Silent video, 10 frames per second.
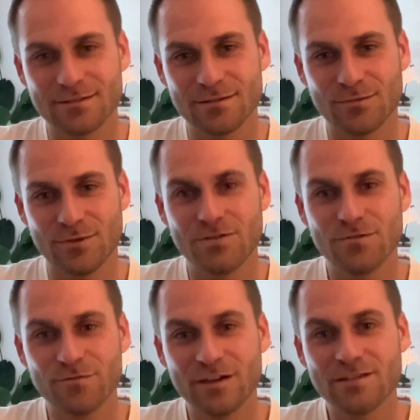We need to
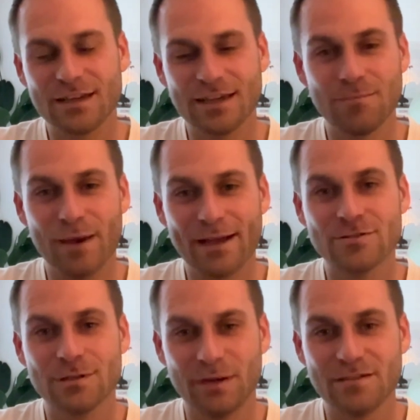fix again back to
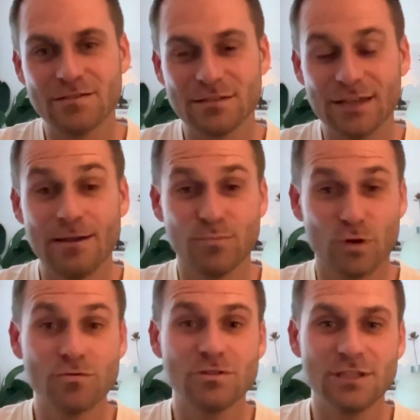the basics, and
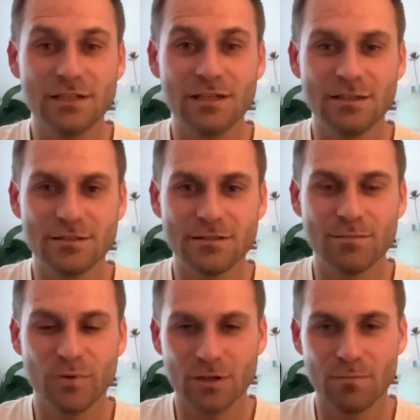protein is the
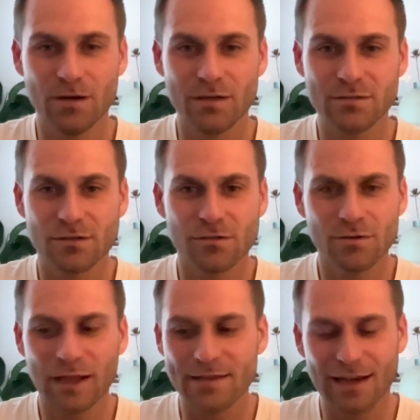building blocks. I don't know,
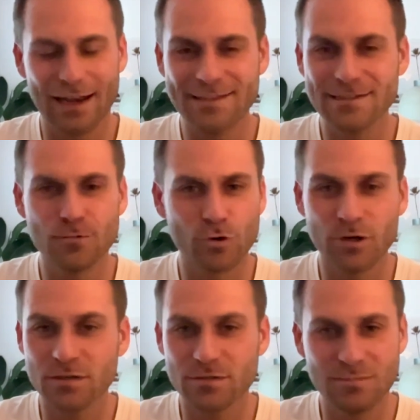like the Latin
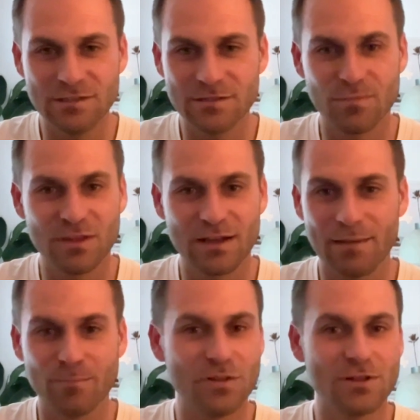words mean something
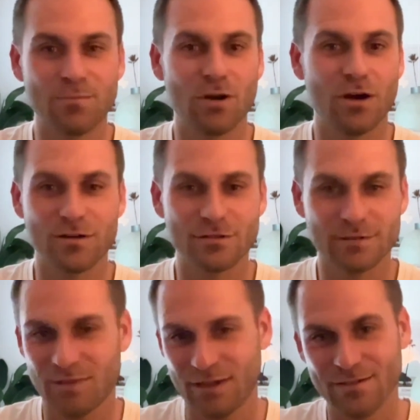like building block or
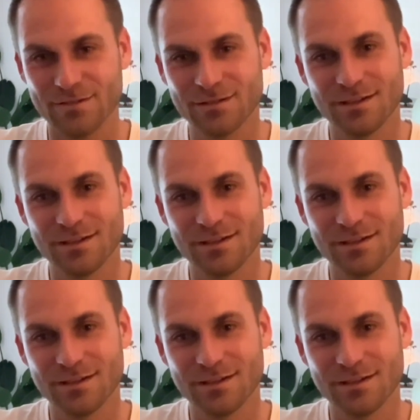something else.